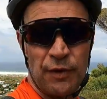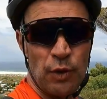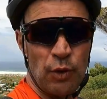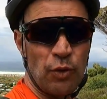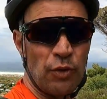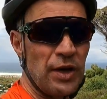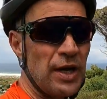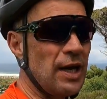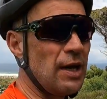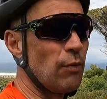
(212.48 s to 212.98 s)

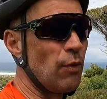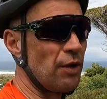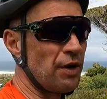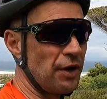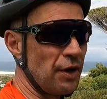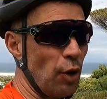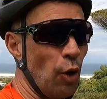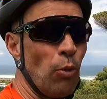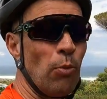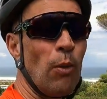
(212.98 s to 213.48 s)
you really
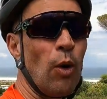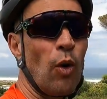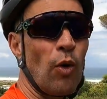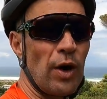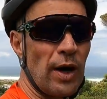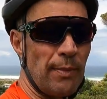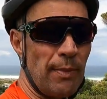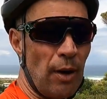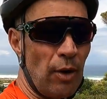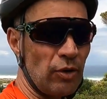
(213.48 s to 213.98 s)
want to know
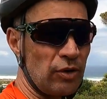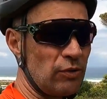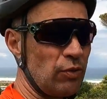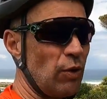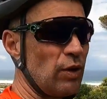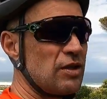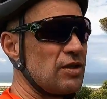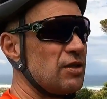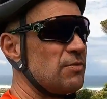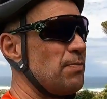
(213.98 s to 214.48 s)
more
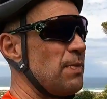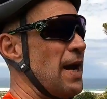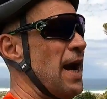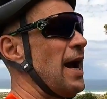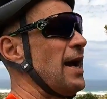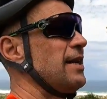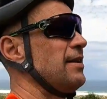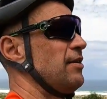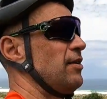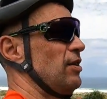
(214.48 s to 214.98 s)
about what's
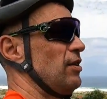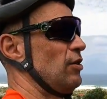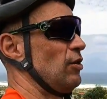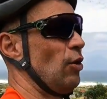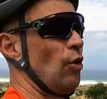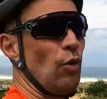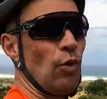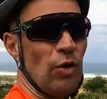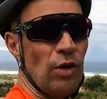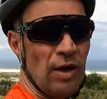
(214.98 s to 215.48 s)
behind
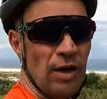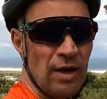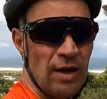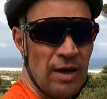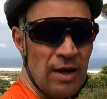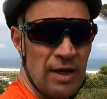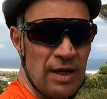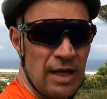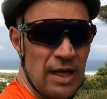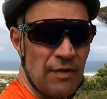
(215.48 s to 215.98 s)
the whole
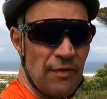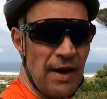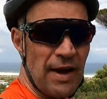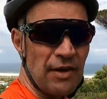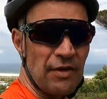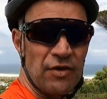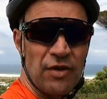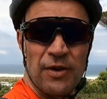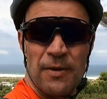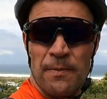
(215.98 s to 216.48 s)

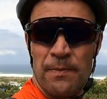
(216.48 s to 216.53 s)
event.